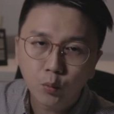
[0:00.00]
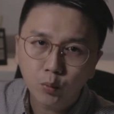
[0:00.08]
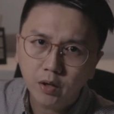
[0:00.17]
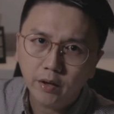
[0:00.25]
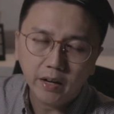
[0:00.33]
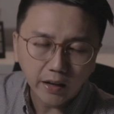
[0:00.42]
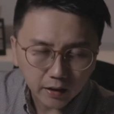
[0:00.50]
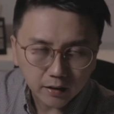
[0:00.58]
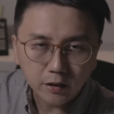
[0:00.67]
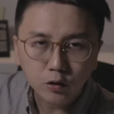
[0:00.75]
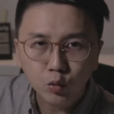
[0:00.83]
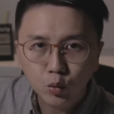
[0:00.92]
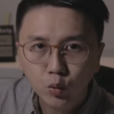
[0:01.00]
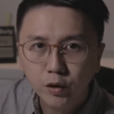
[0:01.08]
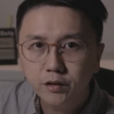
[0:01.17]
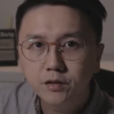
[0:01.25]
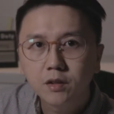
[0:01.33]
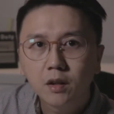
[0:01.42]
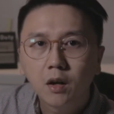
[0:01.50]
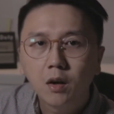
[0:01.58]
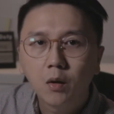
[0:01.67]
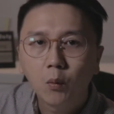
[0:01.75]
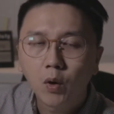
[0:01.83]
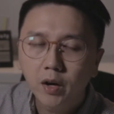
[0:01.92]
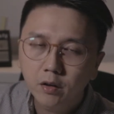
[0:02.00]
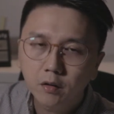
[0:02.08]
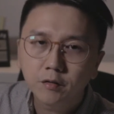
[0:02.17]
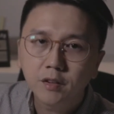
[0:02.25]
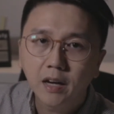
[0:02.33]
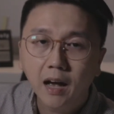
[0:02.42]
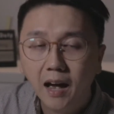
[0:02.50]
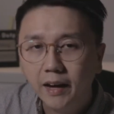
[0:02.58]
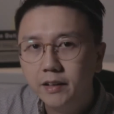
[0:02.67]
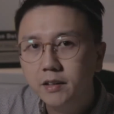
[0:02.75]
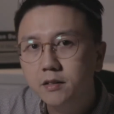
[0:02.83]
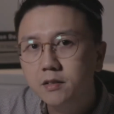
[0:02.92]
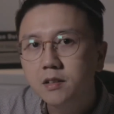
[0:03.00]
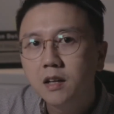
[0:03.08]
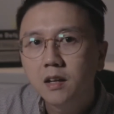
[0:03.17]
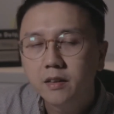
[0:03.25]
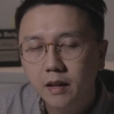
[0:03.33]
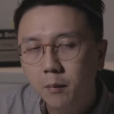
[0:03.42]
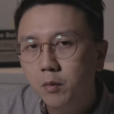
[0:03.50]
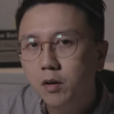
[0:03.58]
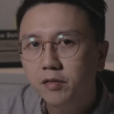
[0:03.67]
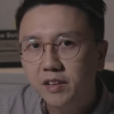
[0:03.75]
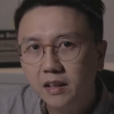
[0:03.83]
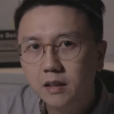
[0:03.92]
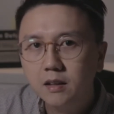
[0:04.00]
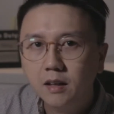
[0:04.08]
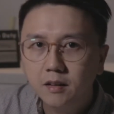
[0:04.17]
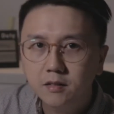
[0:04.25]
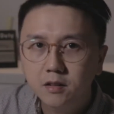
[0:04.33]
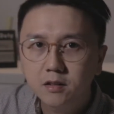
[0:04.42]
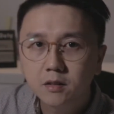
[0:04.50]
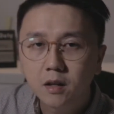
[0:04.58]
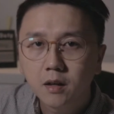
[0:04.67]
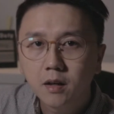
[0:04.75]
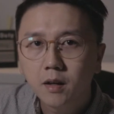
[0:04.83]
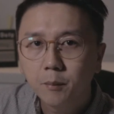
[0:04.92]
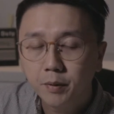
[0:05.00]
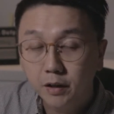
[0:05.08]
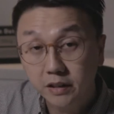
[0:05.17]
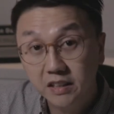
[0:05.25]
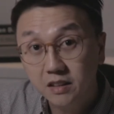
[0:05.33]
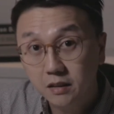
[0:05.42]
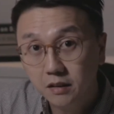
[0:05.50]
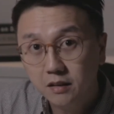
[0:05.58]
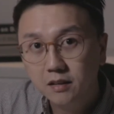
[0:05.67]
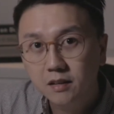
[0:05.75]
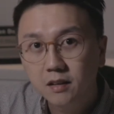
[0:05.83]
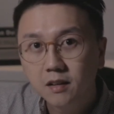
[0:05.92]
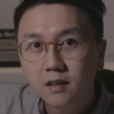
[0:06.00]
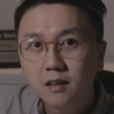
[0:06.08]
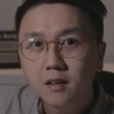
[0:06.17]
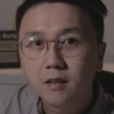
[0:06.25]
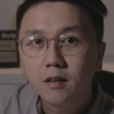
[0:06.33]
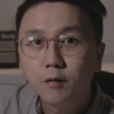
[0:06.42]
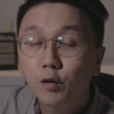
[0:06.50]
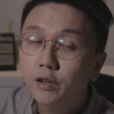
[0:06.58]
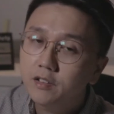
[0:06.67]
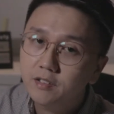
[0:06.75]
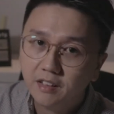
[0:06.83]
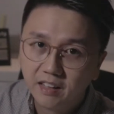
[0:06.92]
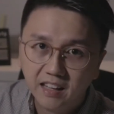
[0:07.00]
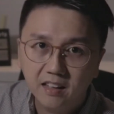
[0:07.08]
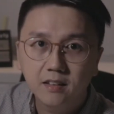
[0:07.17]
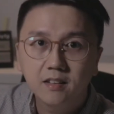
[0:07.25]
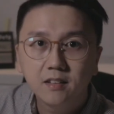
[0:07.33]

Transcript: We are heading towards one of the highest number of dengue cases per year for this decade.